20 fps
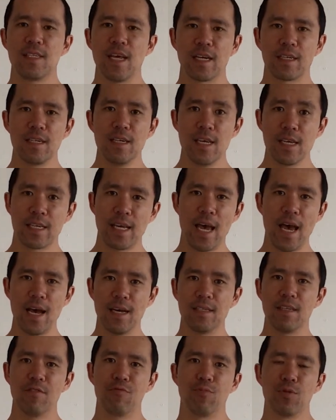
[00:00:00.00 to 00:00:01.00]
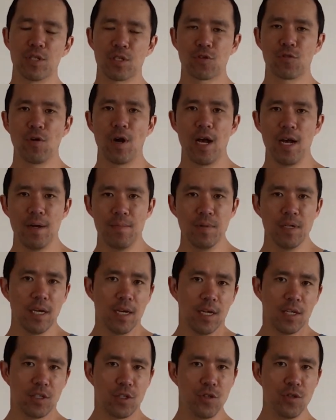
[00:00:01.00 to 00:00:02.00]
technique as I've prescribed
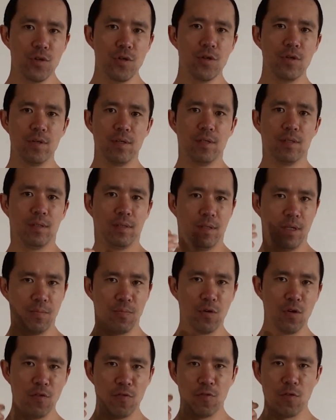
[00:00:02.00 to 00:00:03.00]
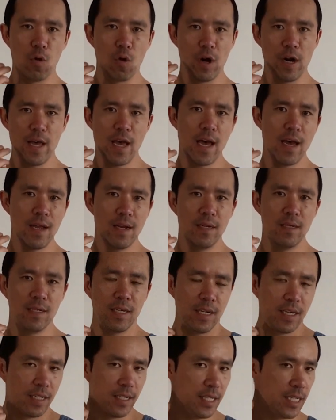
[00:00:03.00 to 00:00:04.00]
to improve forward head,
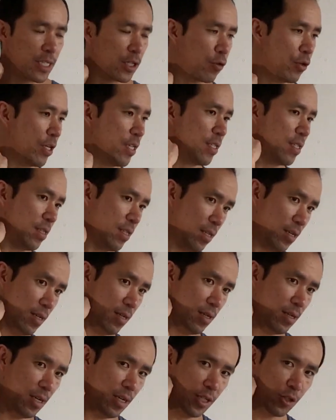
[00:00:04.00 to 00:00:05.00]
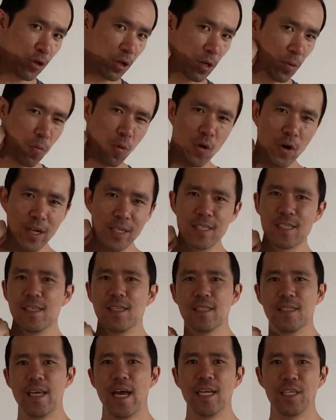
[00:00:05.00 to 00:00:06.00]
decrease the trigger points
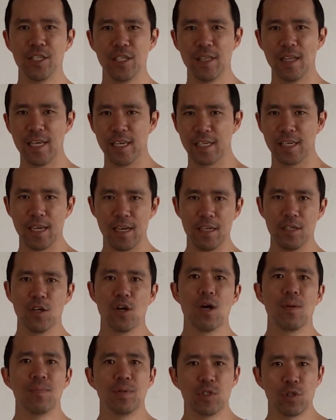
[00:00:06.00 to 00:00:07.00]
and tension that you get in your upper